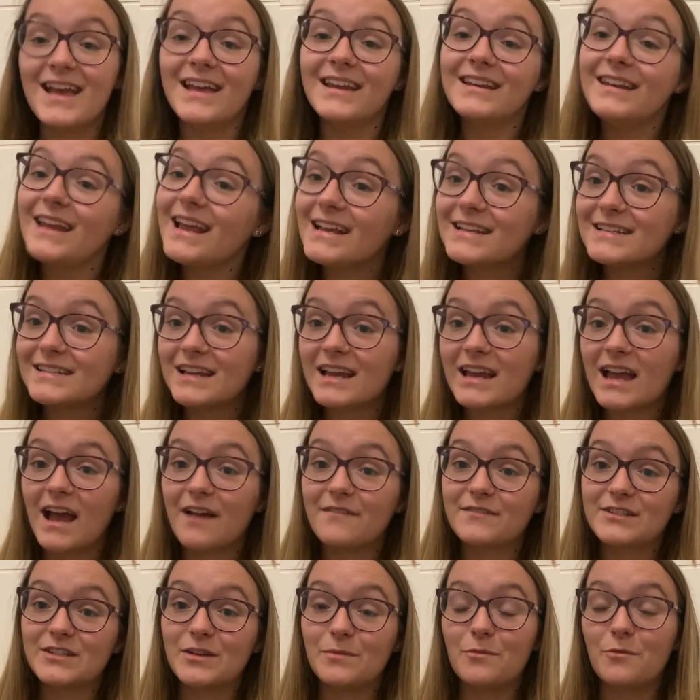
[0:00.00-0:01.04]
Next, I have
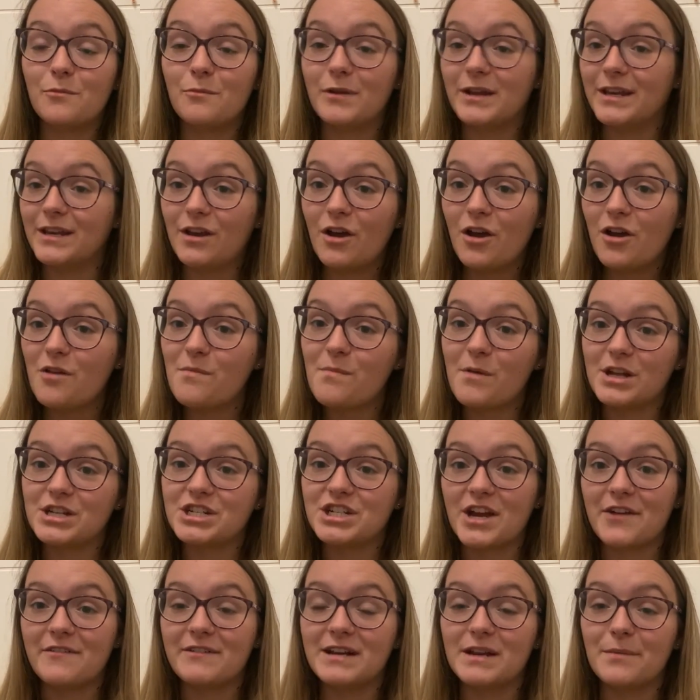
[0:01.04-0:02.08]
Someone We Know by
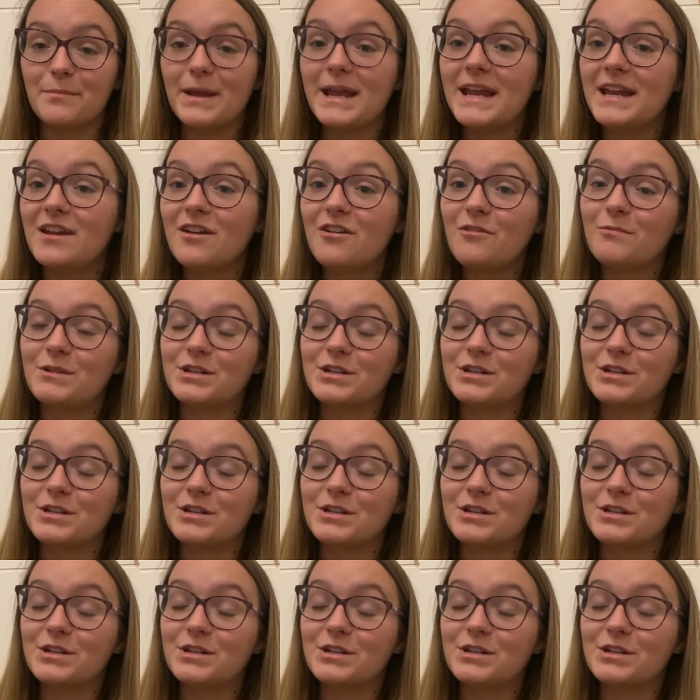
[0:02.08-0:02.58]
Shari Lapina,